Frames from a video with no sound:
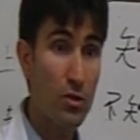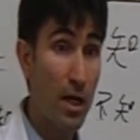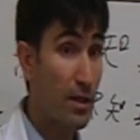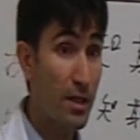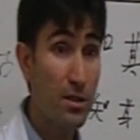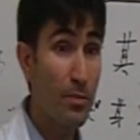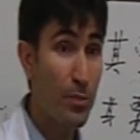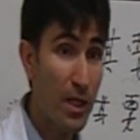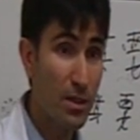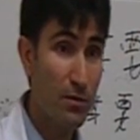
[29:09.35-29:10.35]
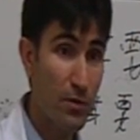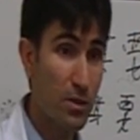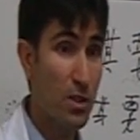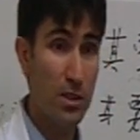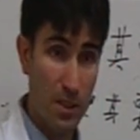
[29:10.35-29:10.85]
And that's a big
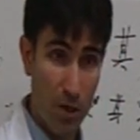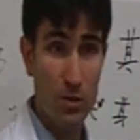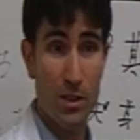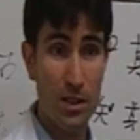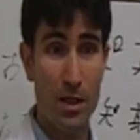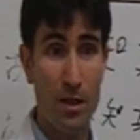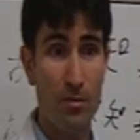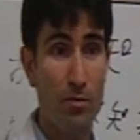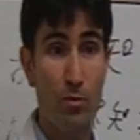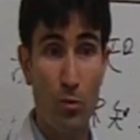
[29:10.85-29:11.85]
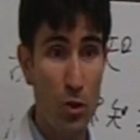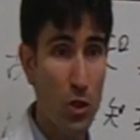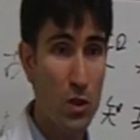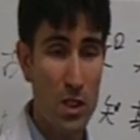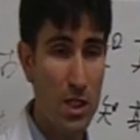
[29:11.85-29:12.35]
difference. It sounds the same, but
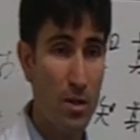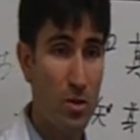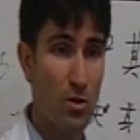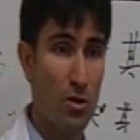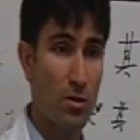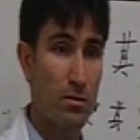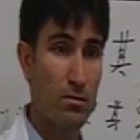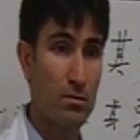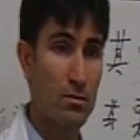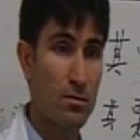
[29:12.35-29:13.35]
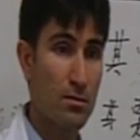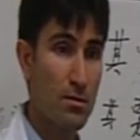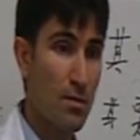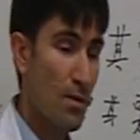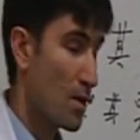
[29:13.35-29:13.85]
not the same at all.
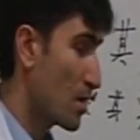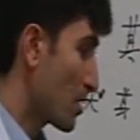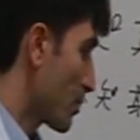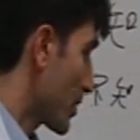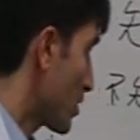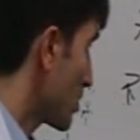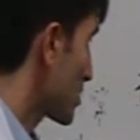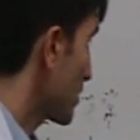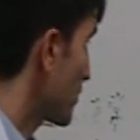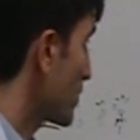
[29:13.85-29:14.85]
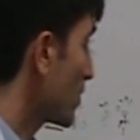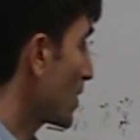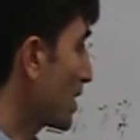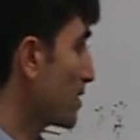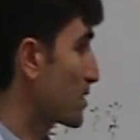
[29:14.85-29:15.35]
Because if you don't
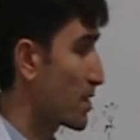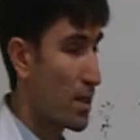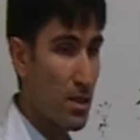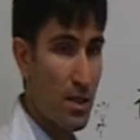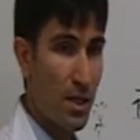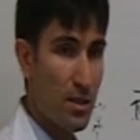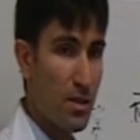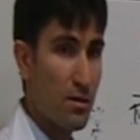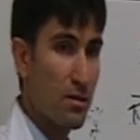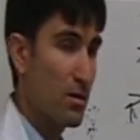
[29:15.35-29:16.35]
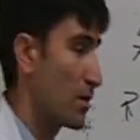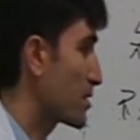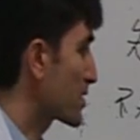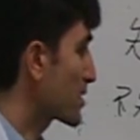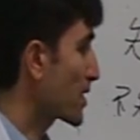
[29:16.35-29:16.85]
understand its essence,
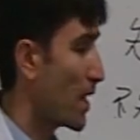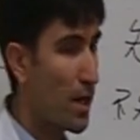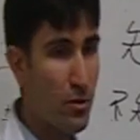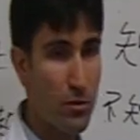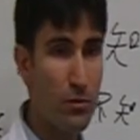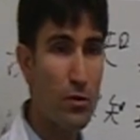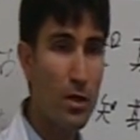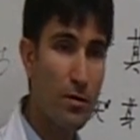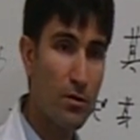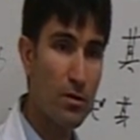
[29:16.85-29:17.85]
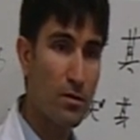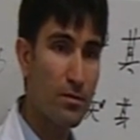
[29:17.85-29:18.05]
it's scattered forever.